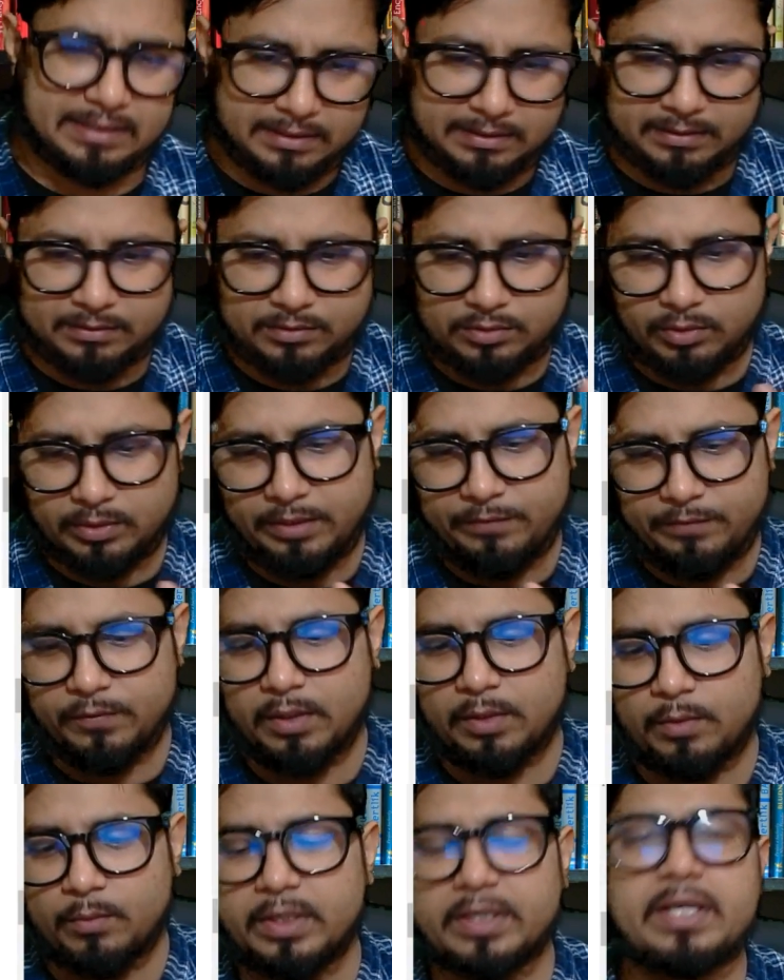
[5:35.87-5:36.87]
That, so if
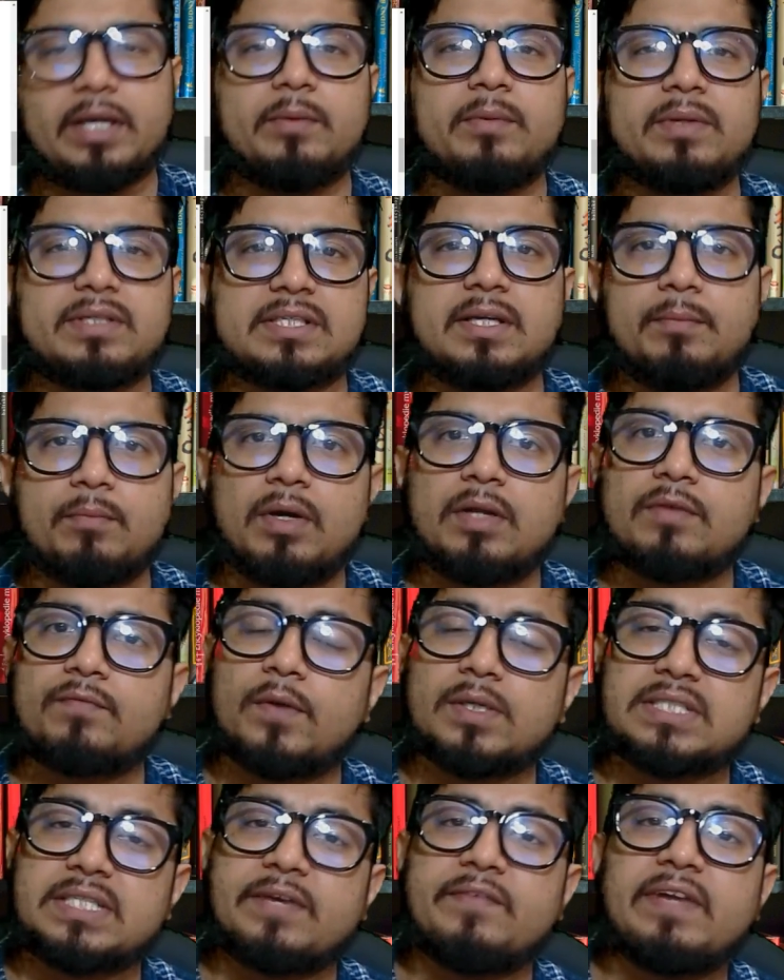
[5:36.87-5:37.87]
you are working with someone
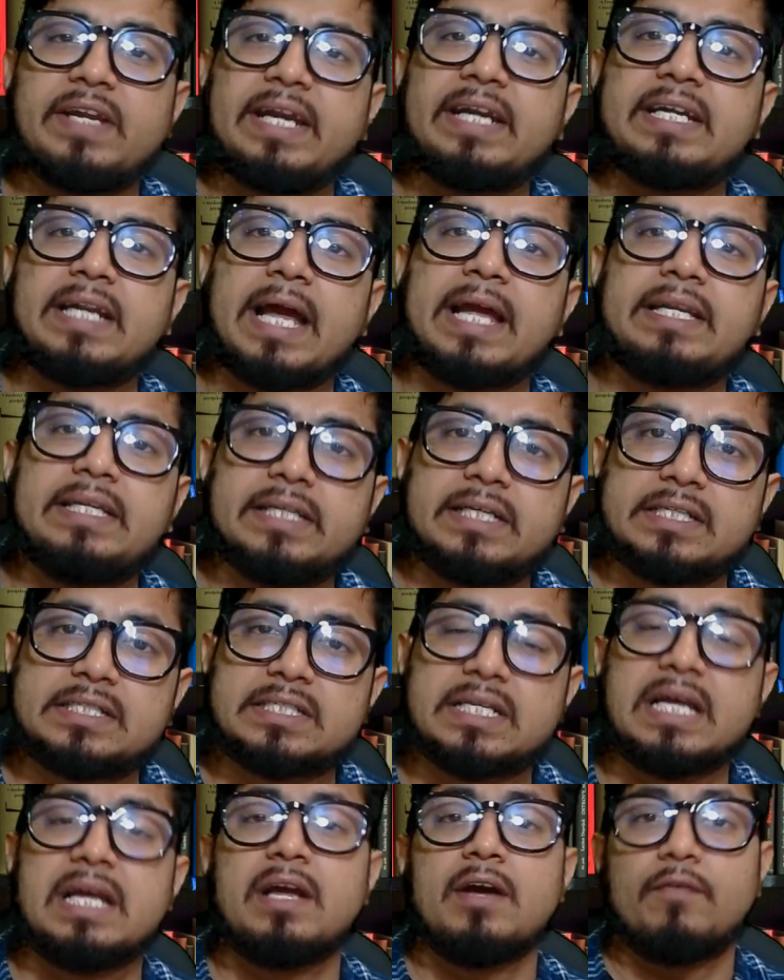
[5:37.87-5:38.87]
for seven, eight, nine
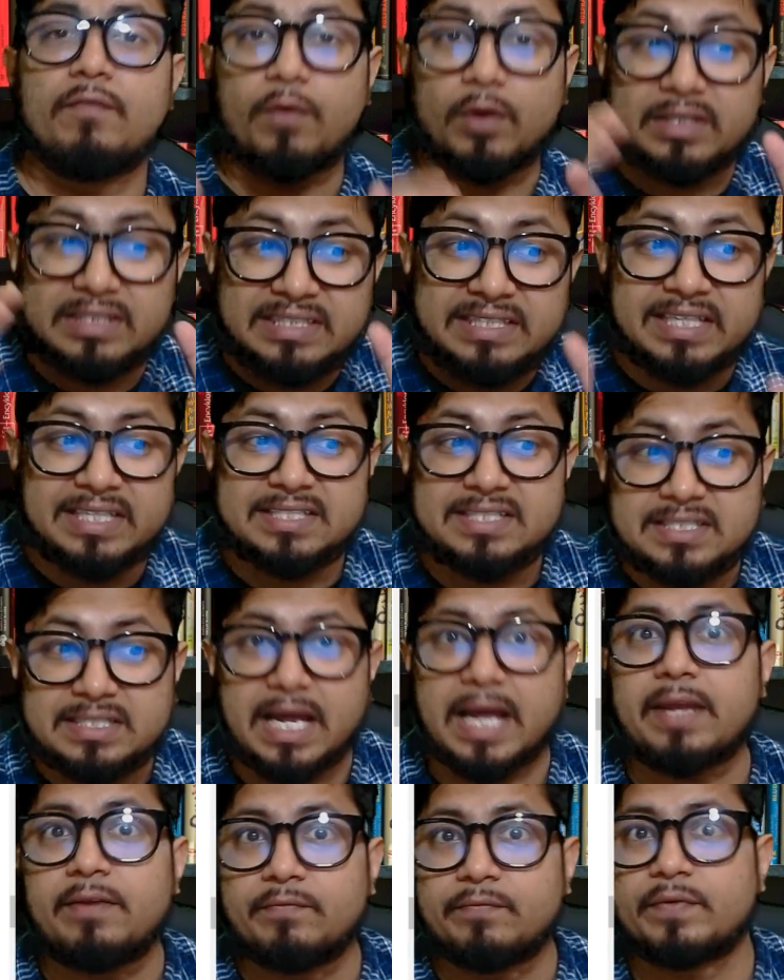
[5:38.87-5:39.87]
years for this
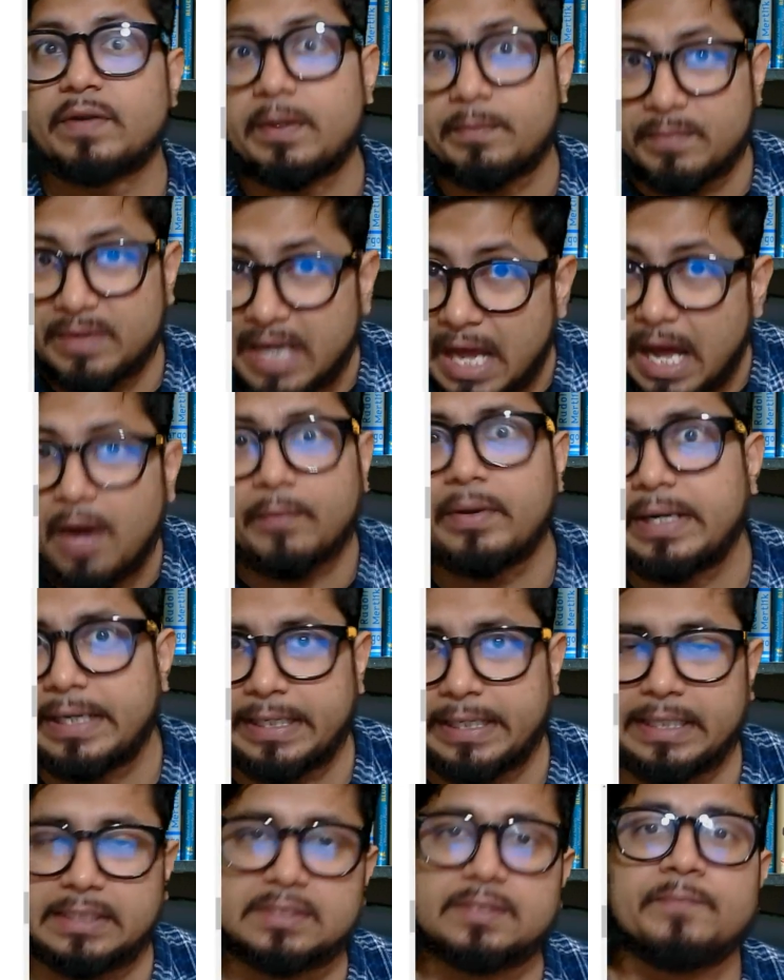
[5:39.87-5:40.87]
time frame
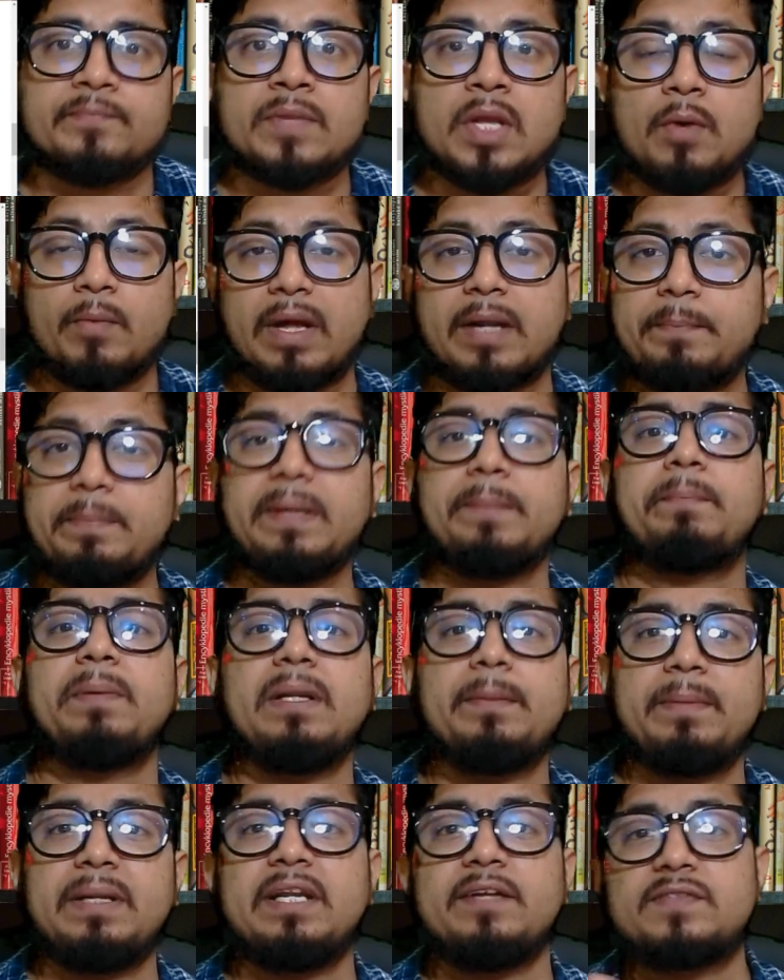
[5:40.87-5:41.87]
nowadays, where
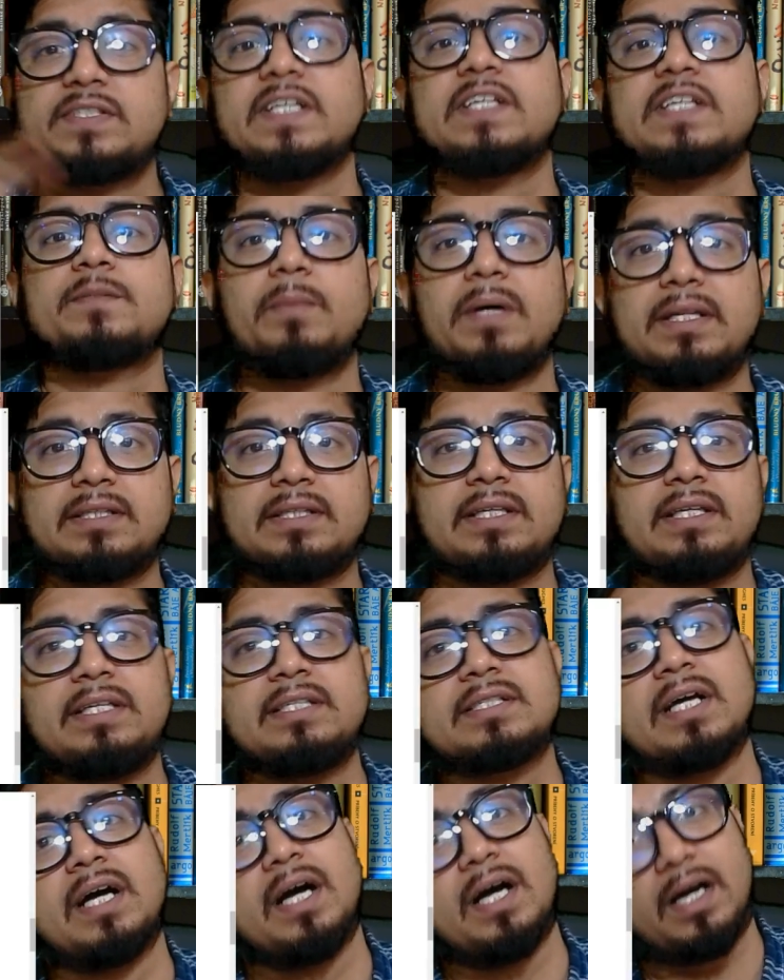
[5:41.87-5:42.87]
people believe six month
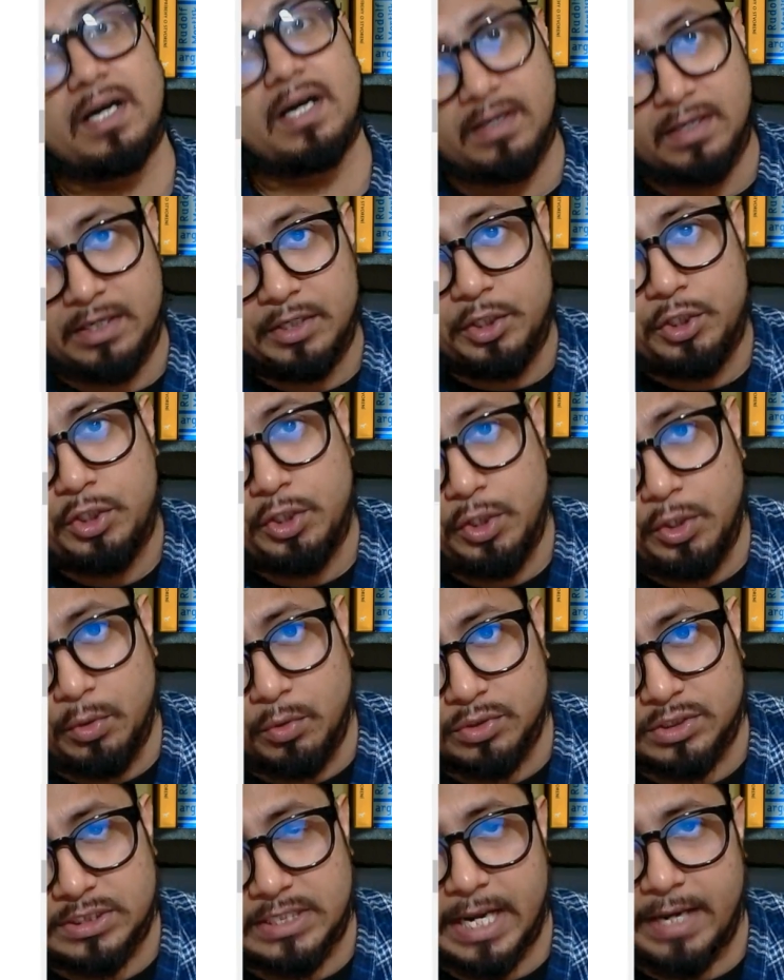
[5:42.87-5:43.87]
is a
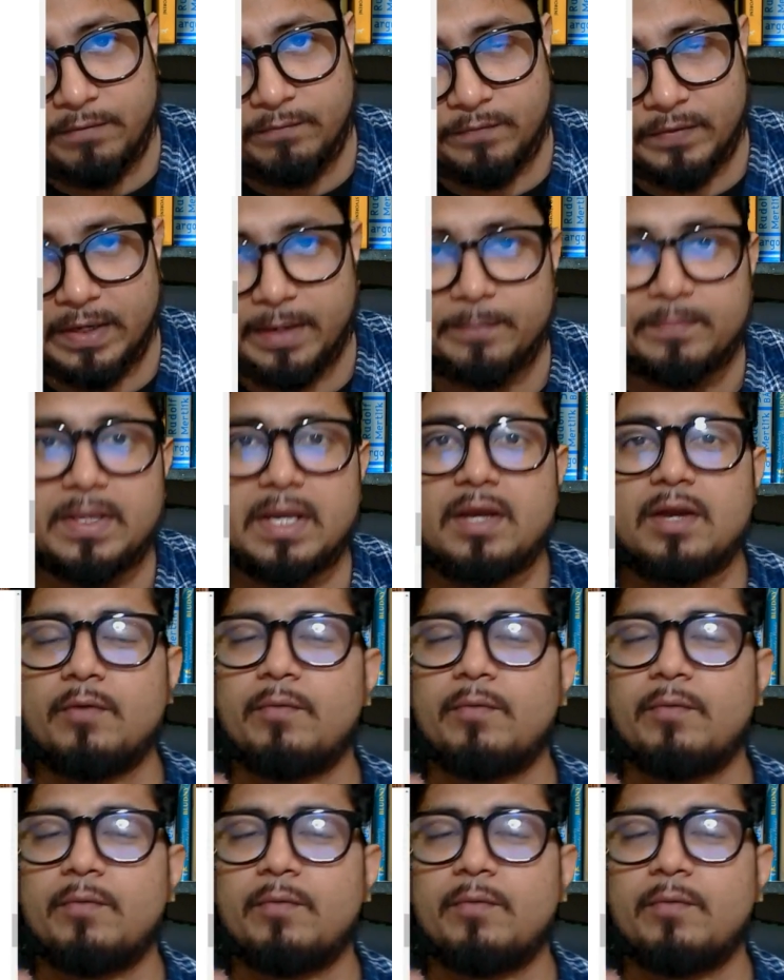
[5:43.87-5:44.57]
huge time frame,